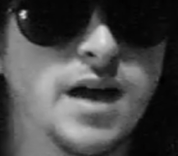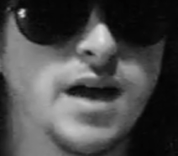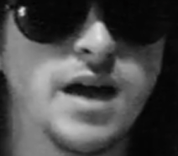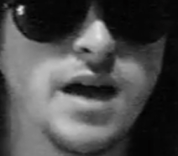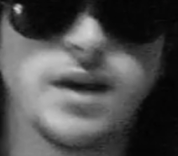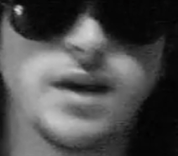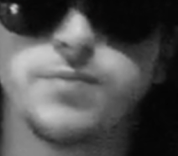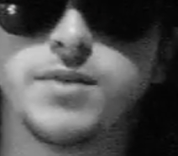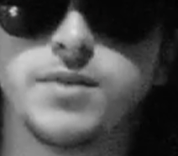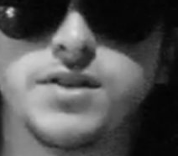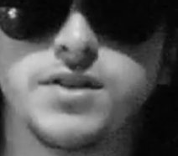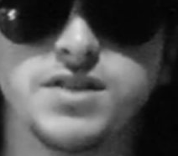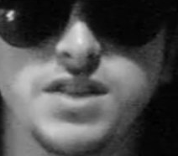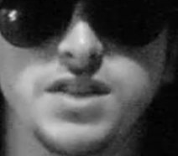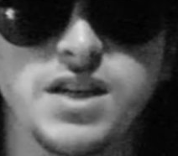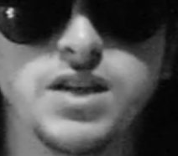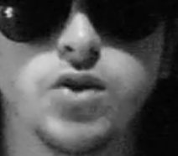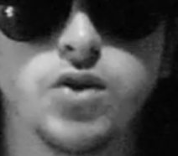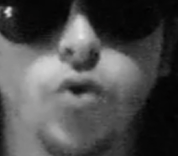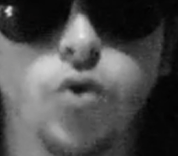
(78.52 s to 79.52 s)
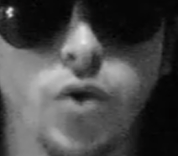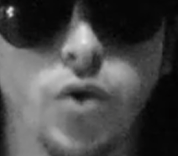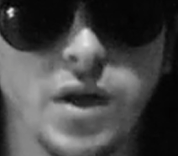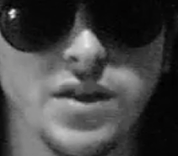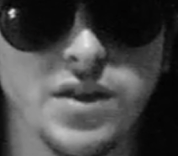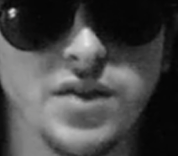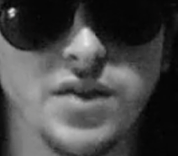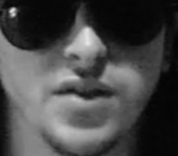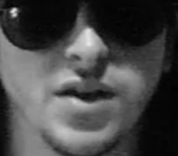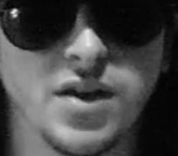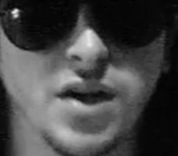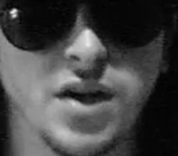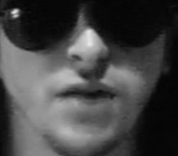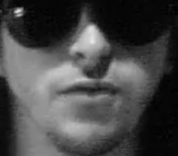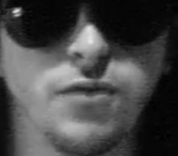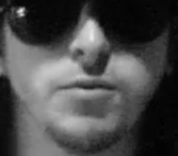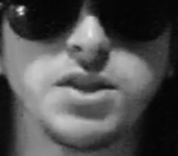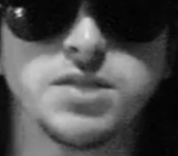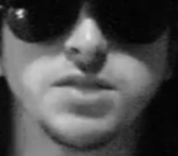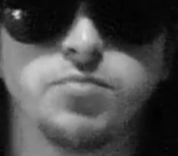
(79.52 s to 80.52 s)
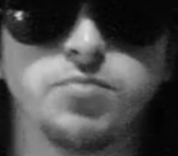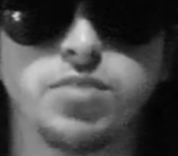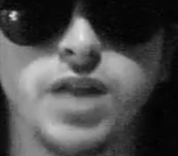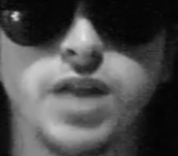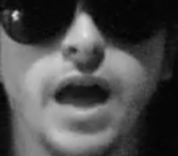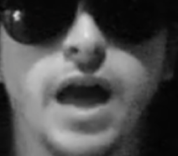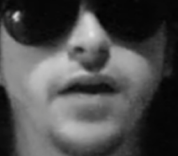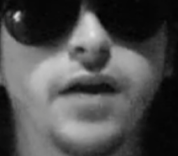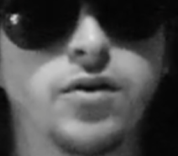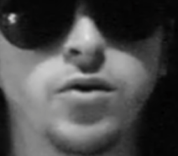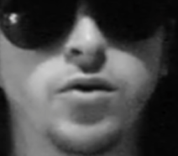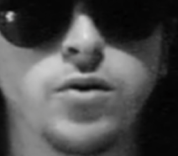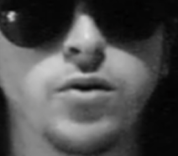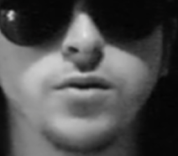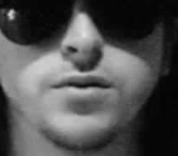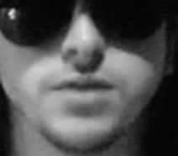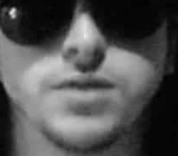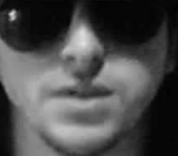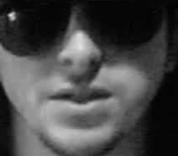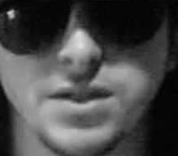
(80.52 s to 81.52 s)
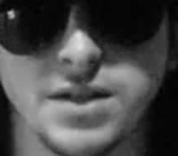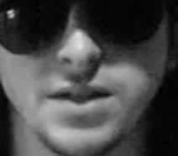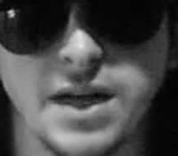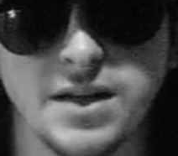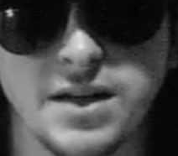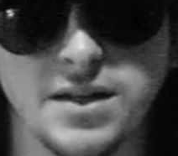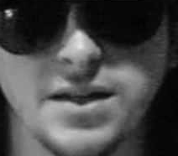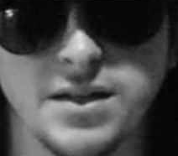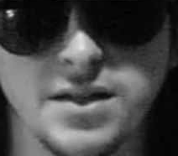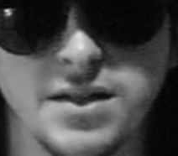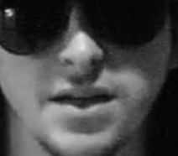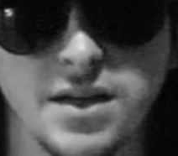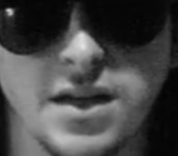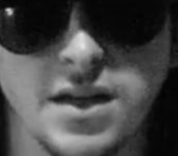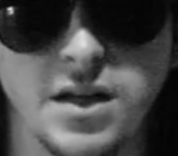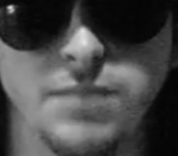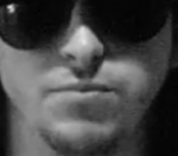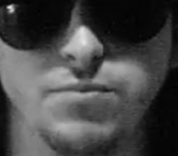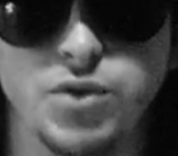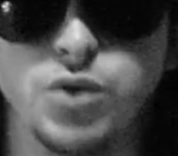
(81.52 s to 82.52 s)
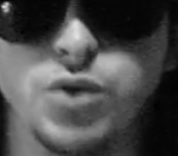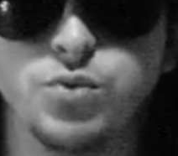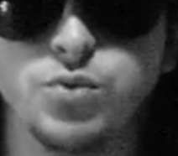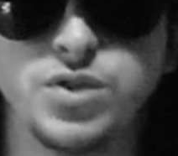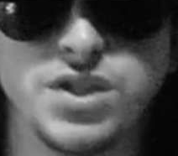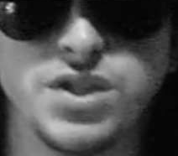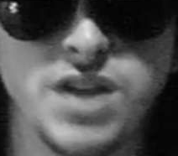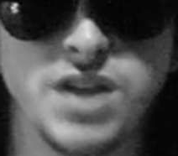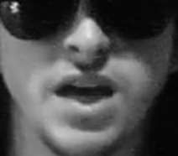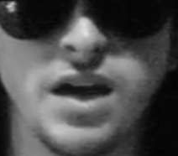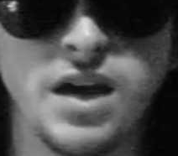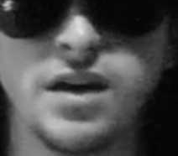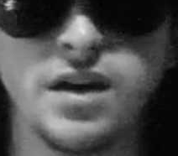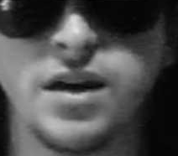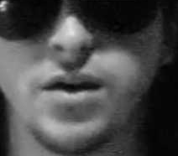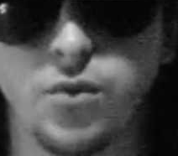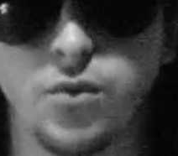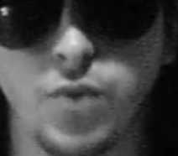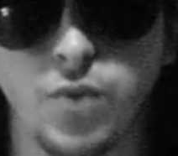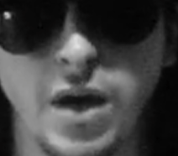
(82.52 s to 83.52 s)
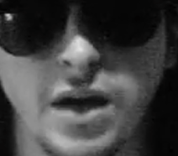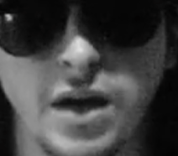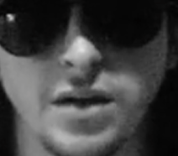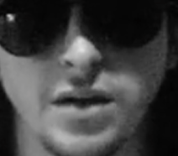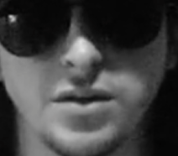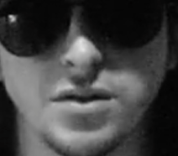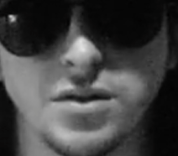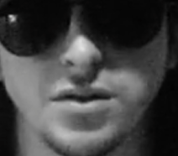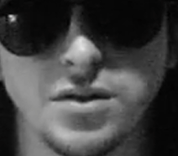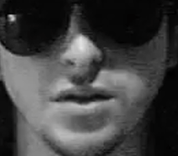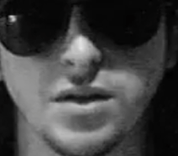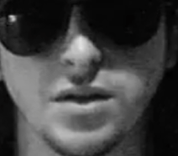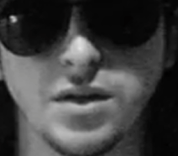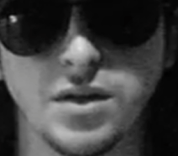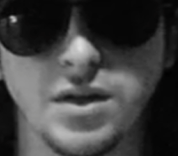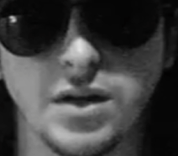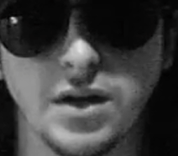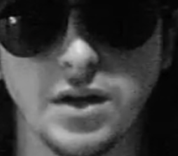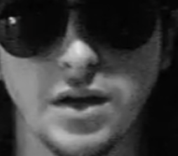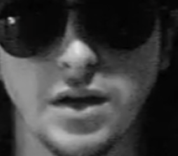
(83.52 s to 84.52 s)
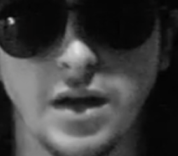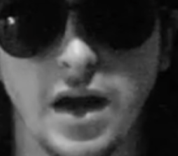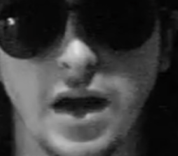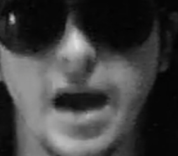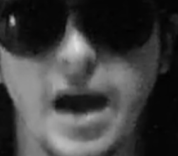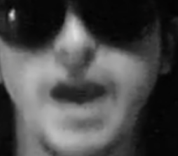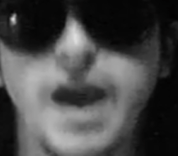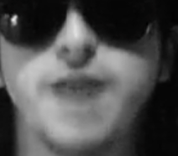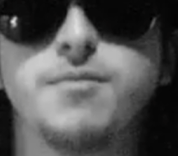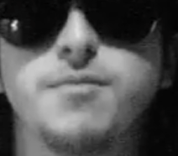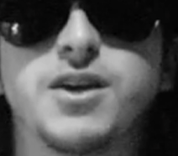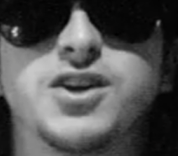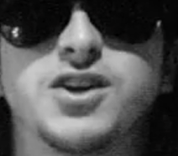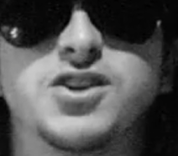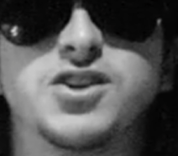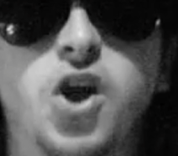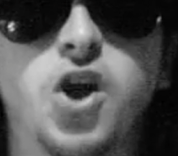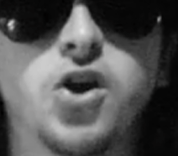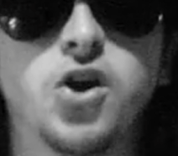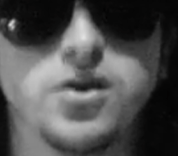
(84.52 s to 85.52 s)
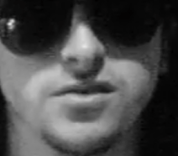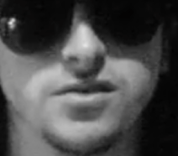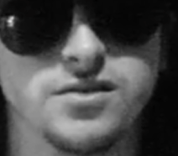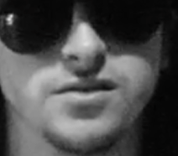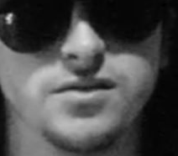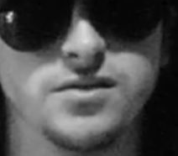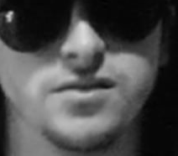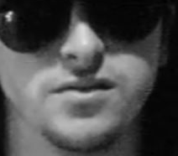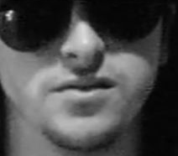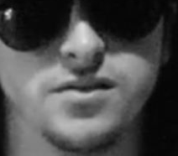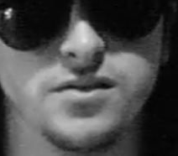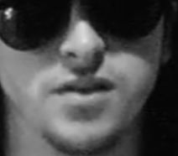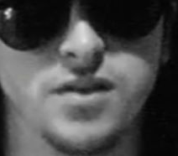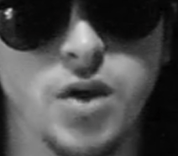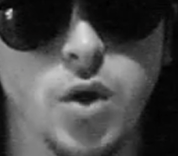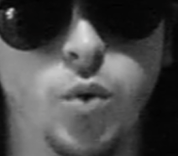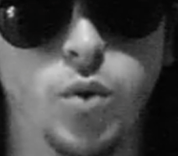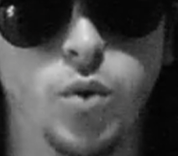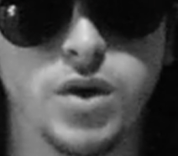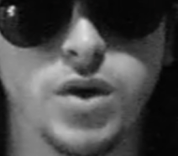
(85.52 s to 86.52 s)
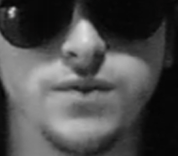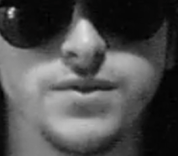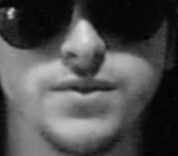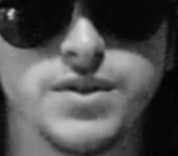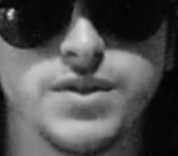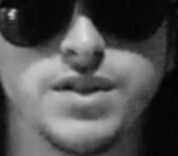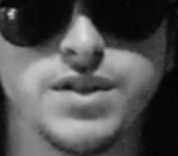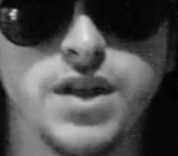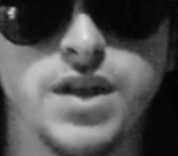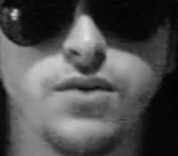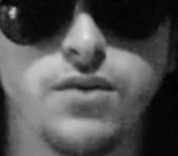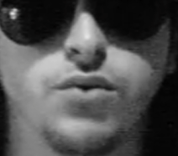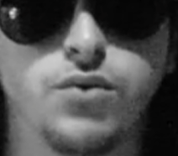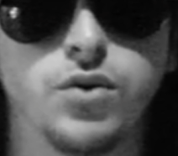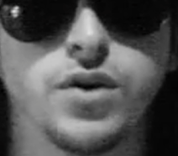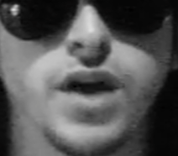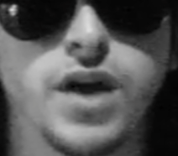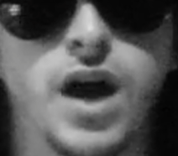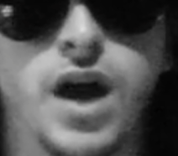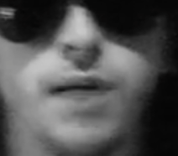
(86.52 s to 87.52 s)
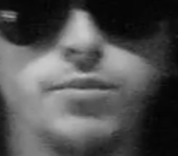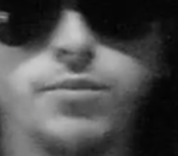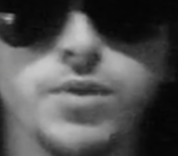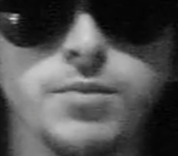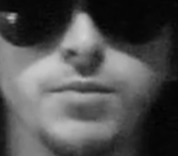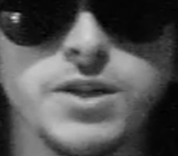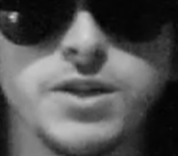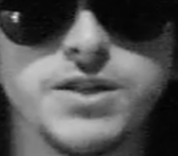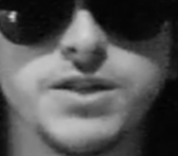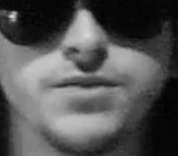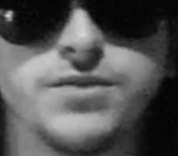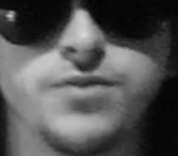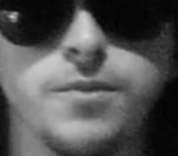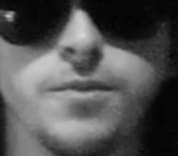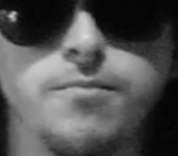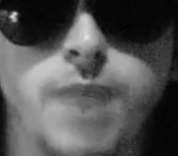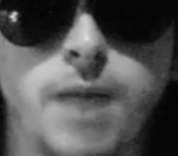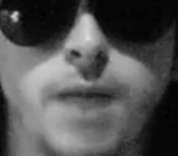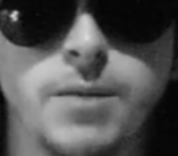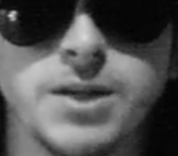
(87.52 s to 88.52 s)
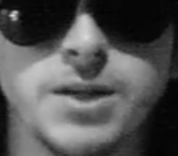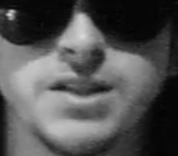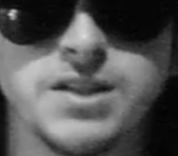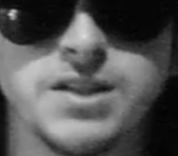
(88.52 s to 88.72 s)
I am the decoy that the government's plot holes sent to keep you sane and arranged. I am a garden, one of several compliments from Mama